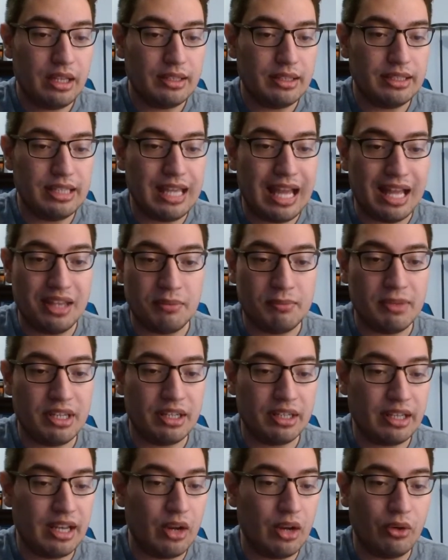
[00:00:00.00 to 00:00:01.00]
the
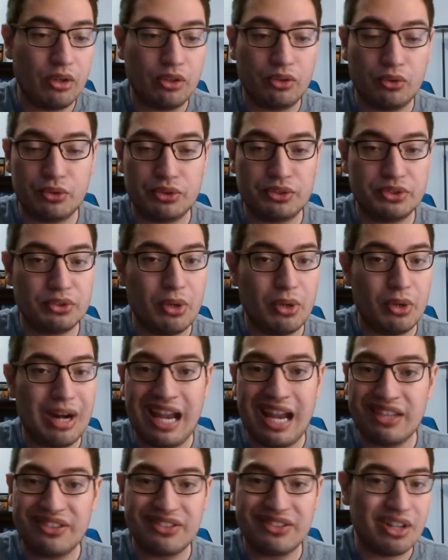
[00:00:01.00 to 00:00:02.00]
animated characters, their
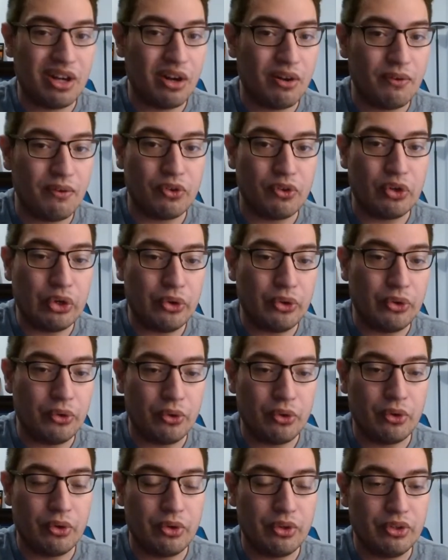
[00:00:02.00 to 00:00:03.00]
eyes covered,
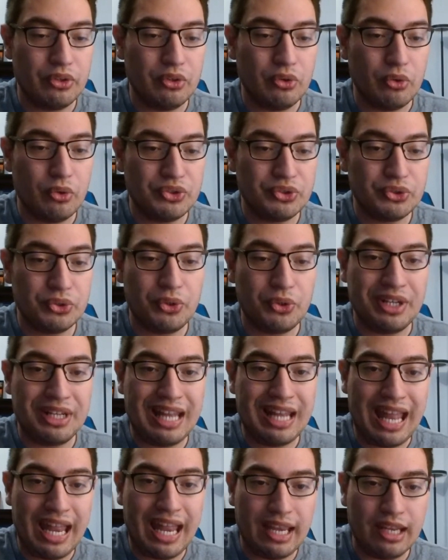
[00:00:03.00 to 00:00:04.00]
or you know, a
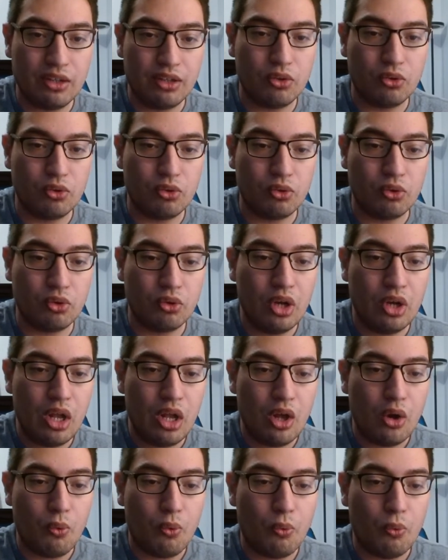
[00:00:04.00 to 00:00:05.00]
certain angle
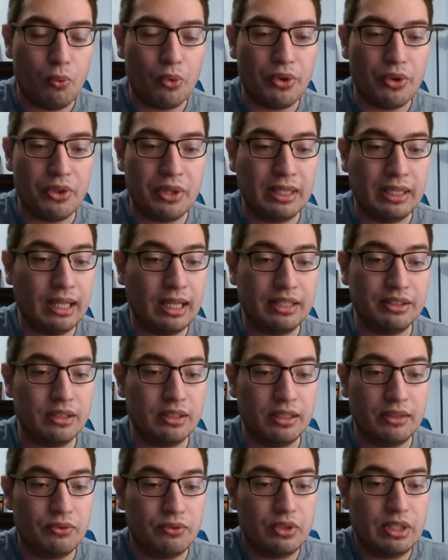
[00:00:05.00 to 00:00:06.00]
where the line
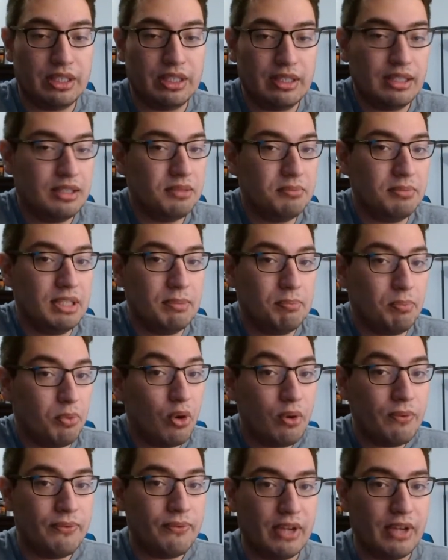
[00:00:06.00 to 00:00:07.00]
delivery can be
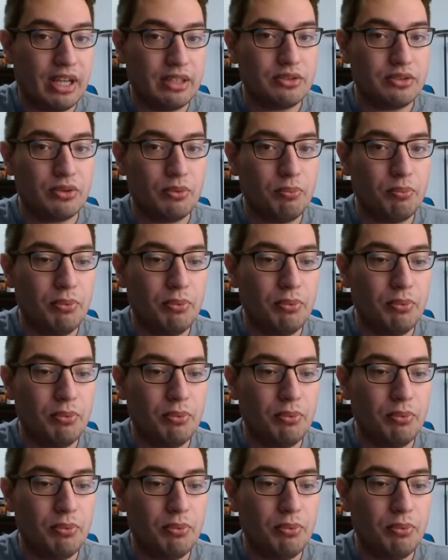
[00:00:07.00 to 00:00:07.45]
perfect.